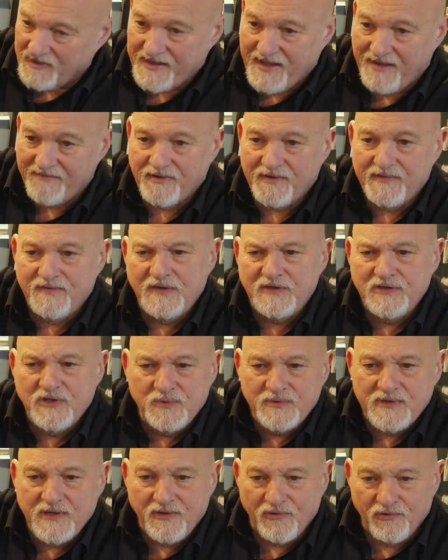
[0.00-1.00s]
whatever, if you're
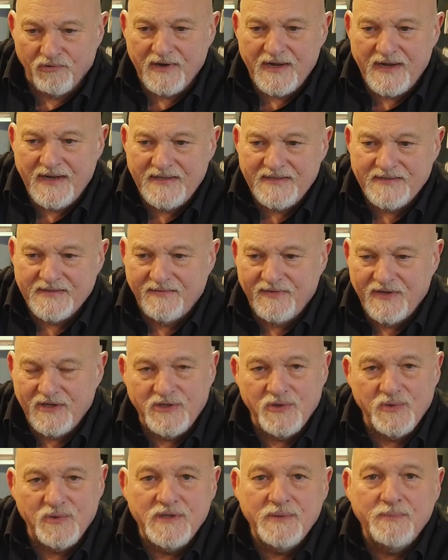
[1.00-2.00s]
shooting greens, if you're
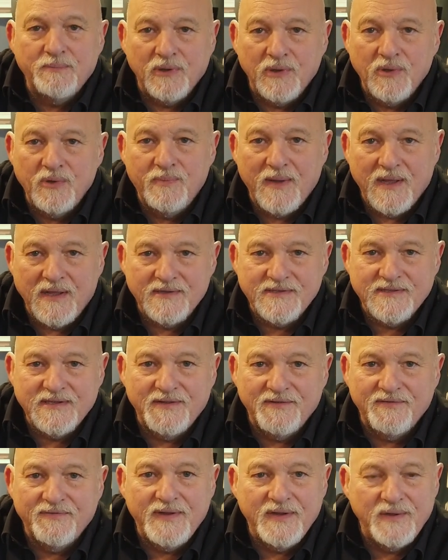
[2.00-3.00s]
shooting bluebells
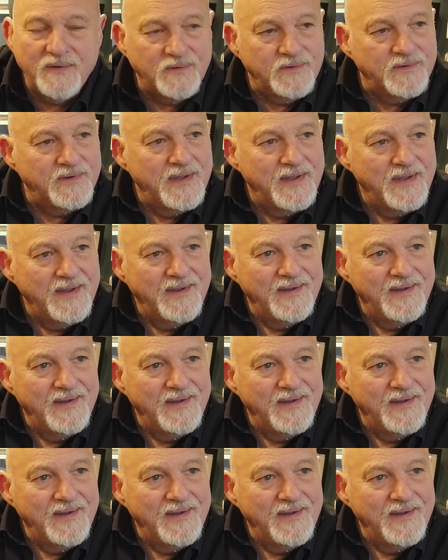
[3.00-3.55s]
in a field,